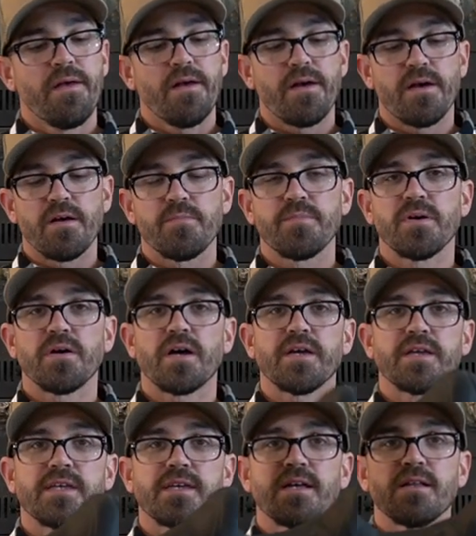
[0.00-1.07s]
But
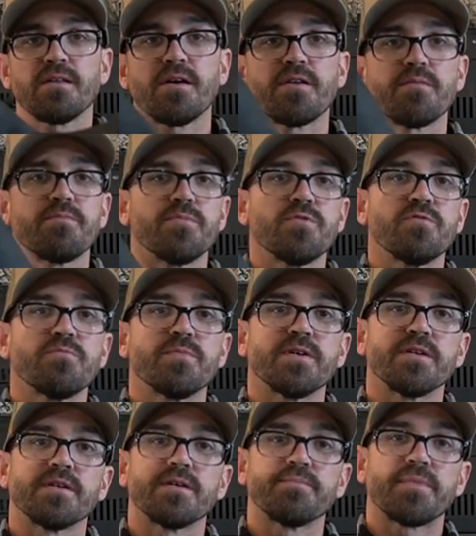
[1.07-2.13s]
I get a lot of
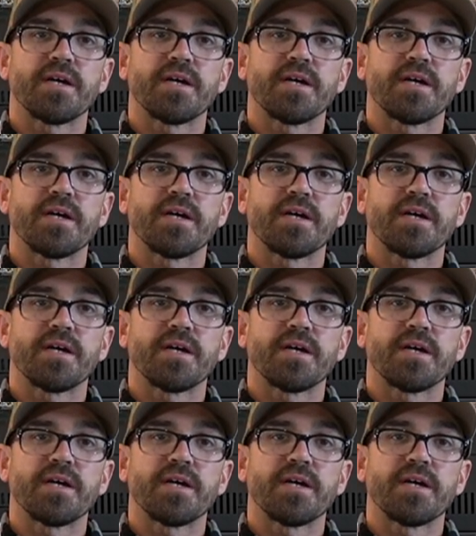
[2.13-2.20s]
movement